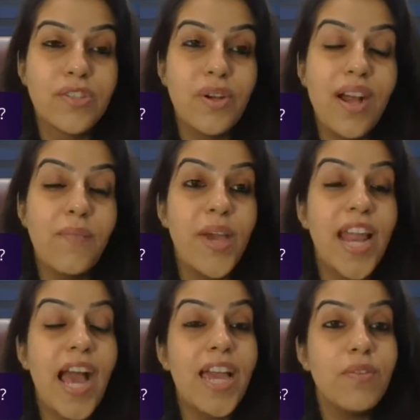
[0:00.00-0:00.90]
You know,
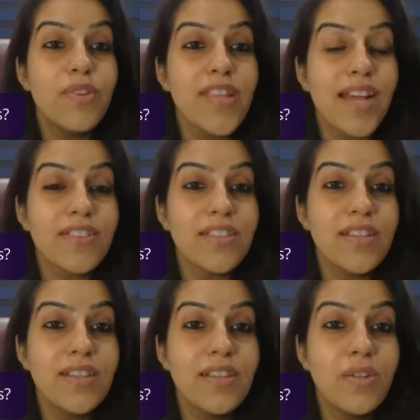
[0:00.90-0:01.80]
when I was
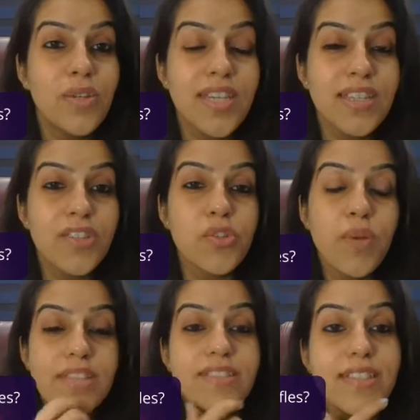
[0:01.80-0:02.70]
actually looking at this
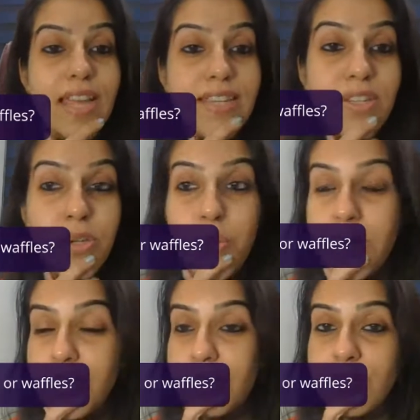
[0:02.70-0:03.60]
question, I didn't know
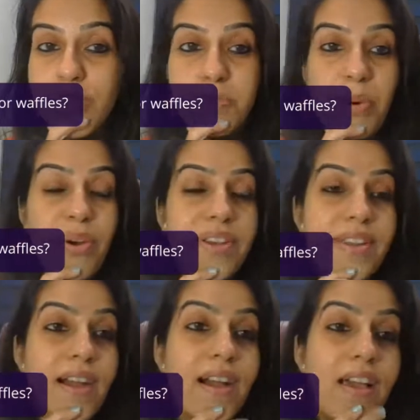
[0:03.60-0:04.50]
what to
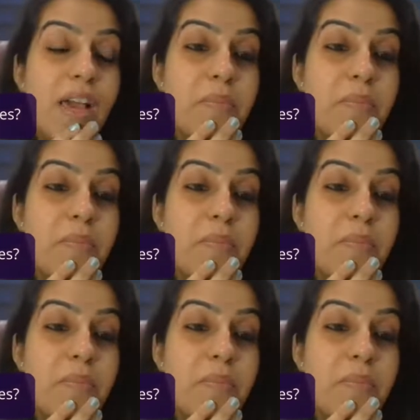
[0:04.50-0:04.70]
respond. Yeah.